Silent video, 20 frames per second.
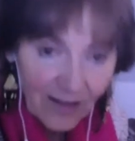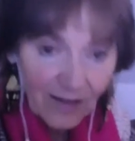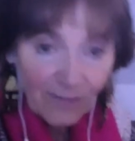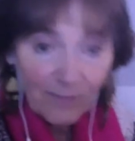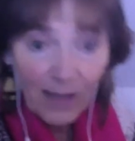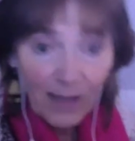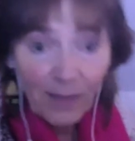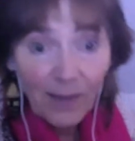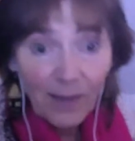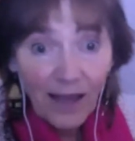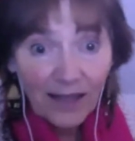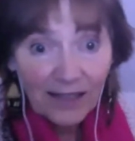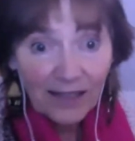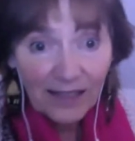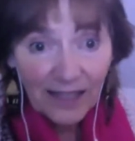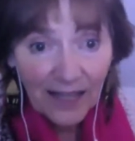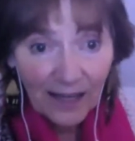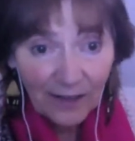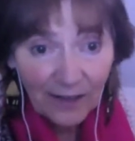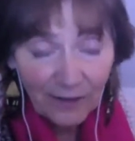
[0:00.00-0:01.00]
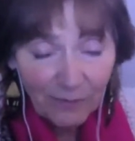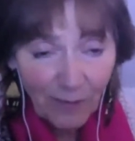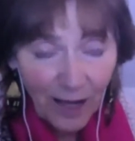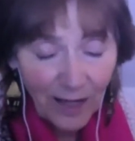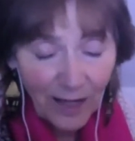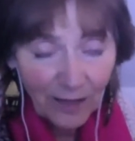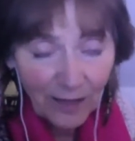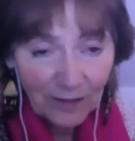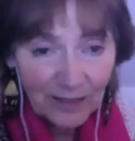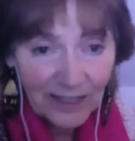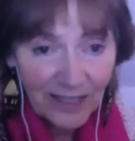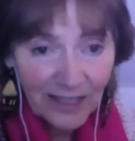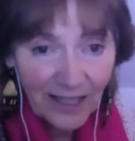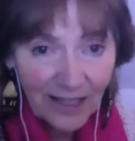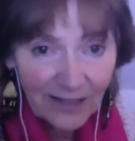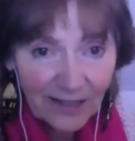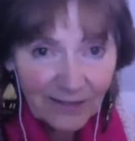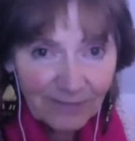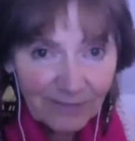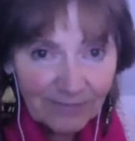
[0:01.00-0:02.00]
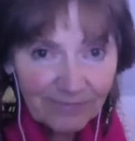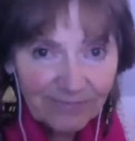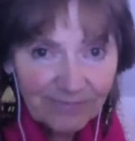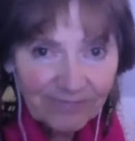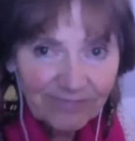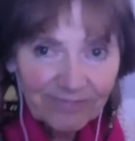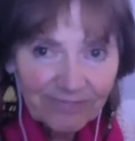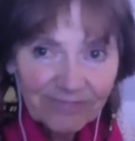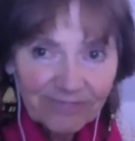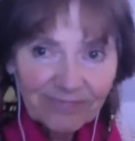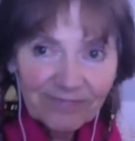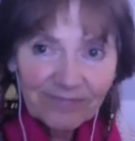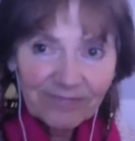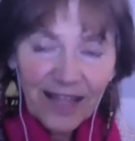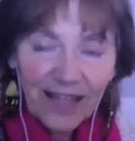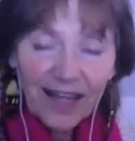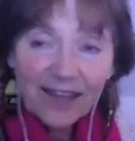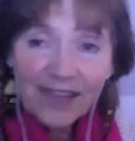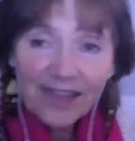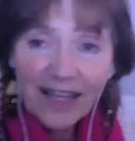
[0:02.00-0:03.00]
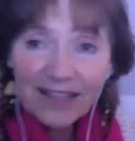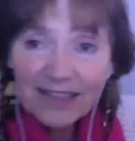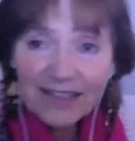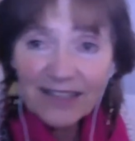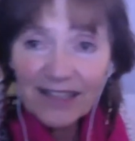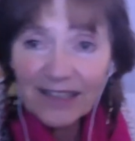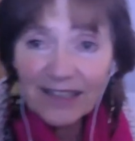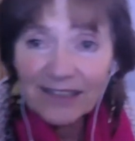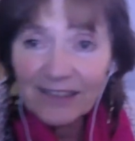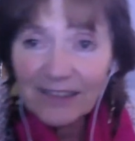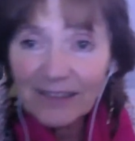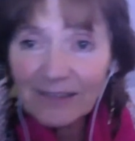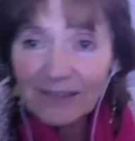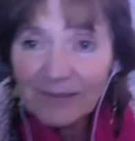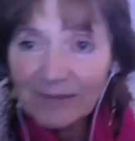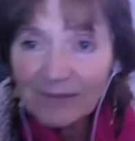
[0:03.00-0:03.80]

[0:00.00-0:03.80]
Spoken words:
Maybe I can get out of my old skin. And that's it.